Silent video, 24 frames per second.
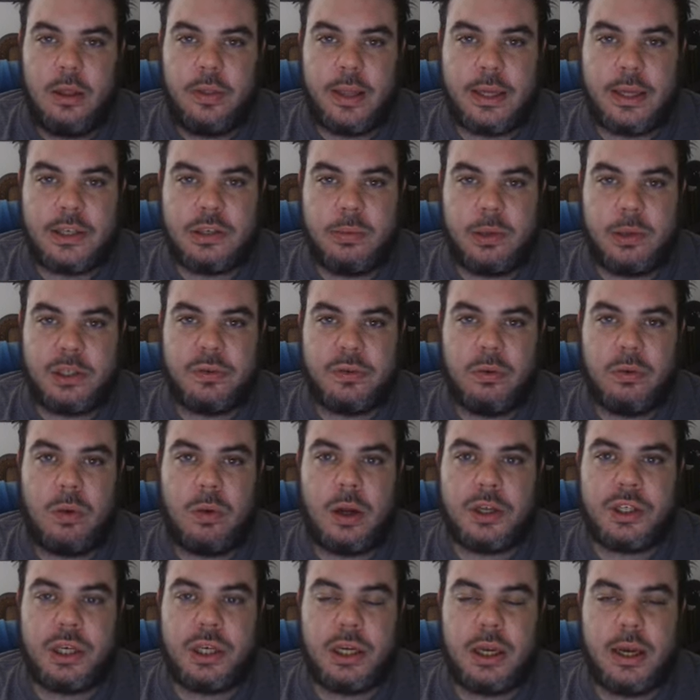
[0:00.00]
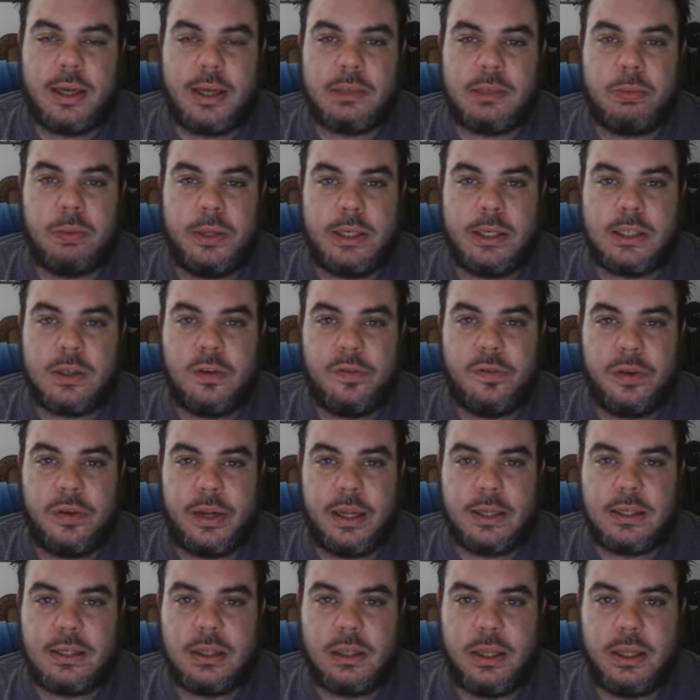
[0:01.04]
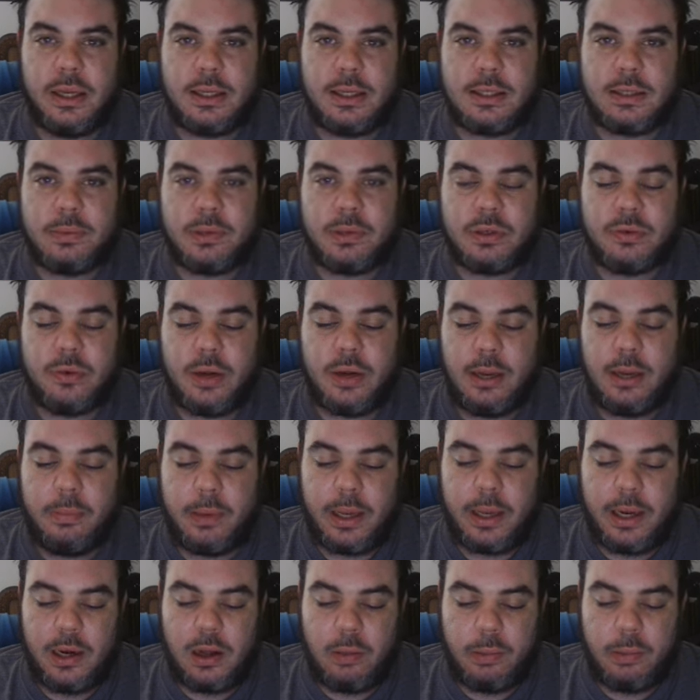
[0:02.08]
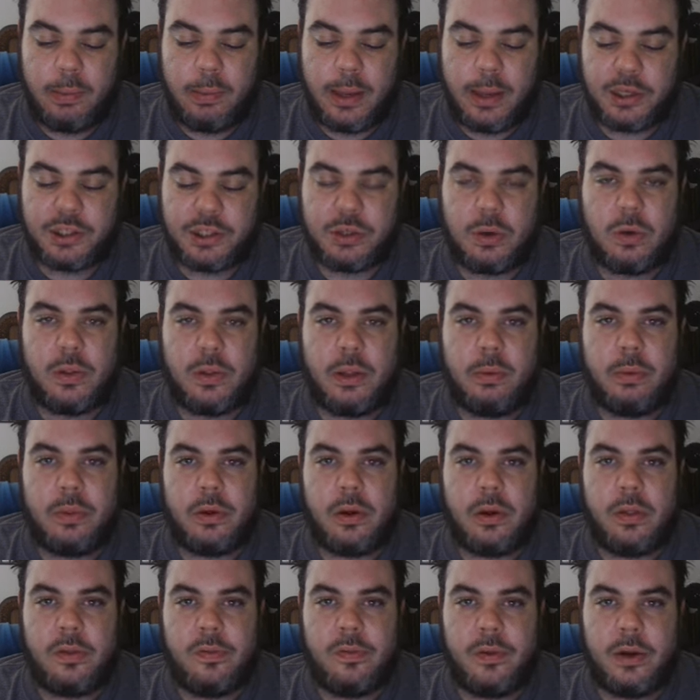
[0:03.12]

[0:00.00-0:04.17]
Thanks so much for watching, guys. Please don't forget to like and subscribe, and I'll be back shortly with another